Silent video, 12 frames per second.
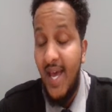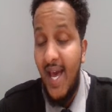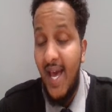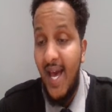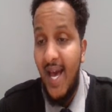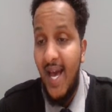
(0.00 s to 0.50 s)

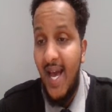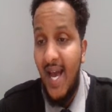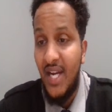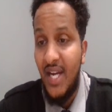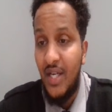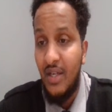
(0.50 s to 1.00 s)

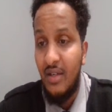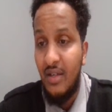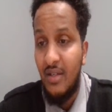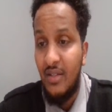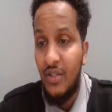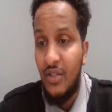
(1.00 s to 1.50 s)
and
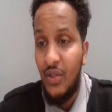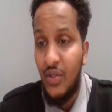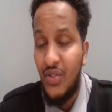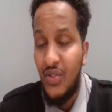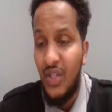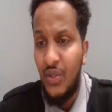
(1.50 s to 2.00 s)

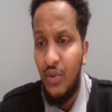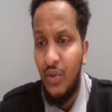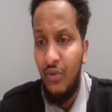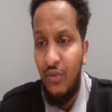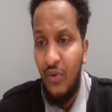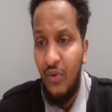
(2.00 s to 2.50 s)
it's not
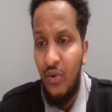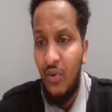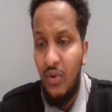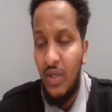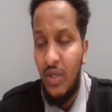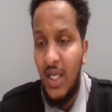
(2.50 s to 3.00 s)
your
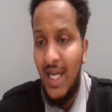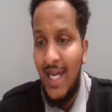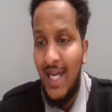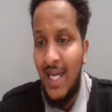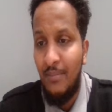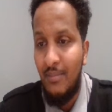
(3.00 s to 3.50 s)
fault,
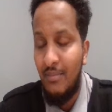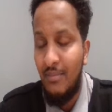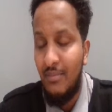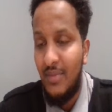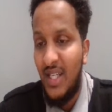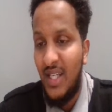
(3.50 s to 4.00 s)

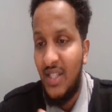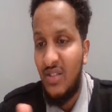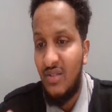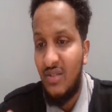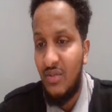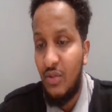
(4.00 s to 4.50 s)
and
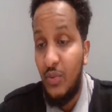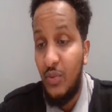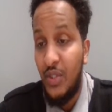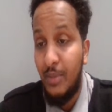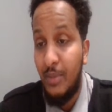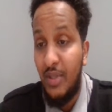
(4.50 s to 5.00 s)
it's to do
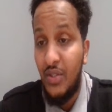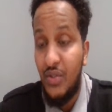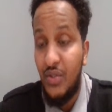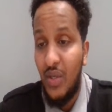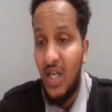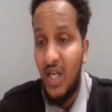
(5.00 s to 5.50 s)
with the
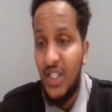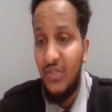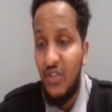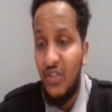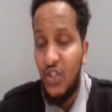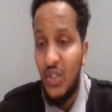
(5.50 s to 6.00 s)
bots or
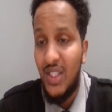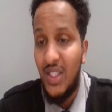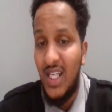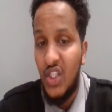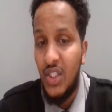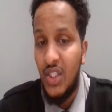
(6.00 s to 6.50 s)
artificial
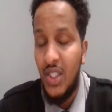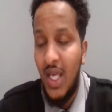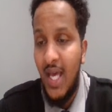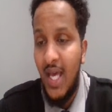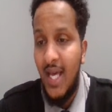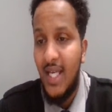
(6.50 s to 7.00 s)
intelligence.
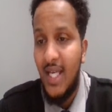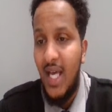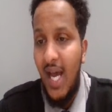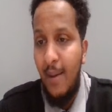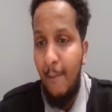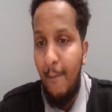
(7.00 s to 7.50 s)

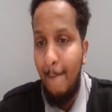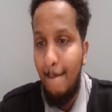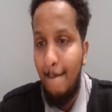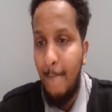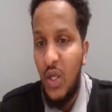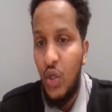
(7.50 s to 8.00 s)

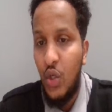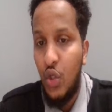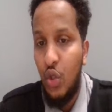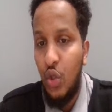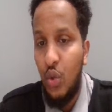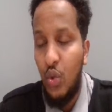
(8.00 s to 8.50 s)

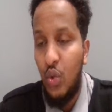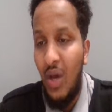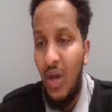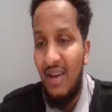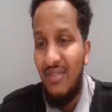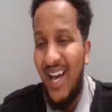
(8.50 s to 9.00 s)
You
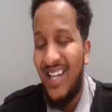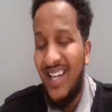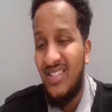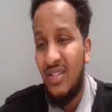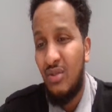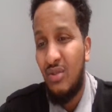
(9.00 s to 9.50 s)
have
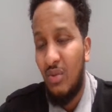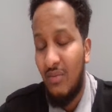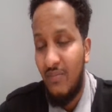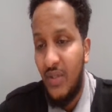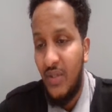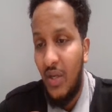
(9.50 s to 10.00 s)
access
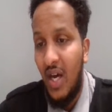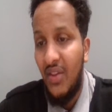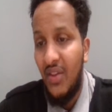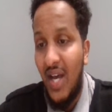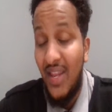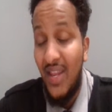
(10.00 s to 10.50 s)
to
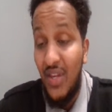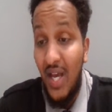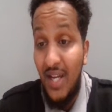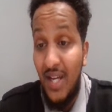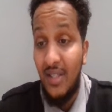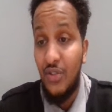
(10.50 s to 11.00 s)
other
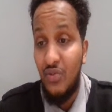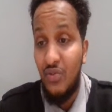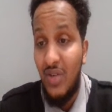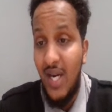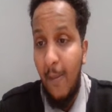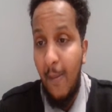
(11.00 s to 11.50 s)
ad accounts,
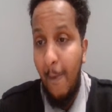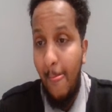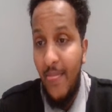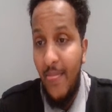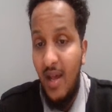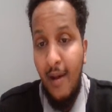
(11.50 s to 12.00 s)
right?
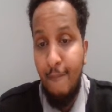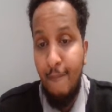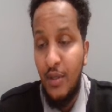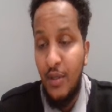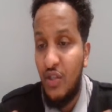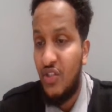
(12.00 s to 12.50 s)

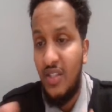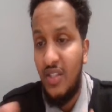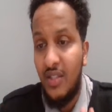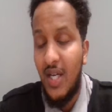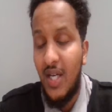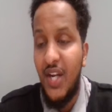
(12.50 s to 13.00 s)
But you just
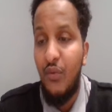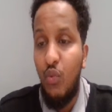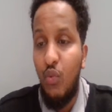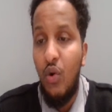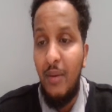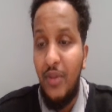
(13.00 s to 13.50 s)
need to kind of
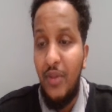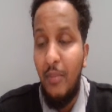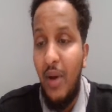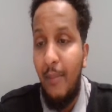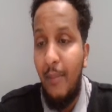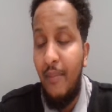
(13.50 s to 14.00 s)
warm up
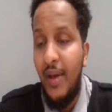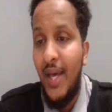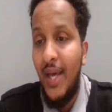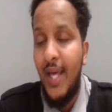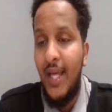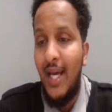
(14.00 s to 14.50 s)
them up
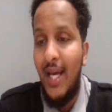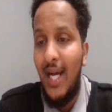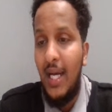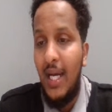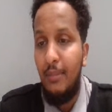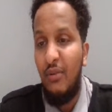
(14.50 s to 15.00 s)

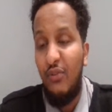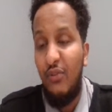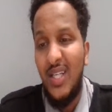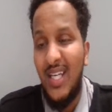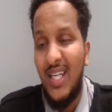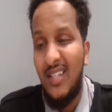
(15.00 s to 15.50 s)
before you get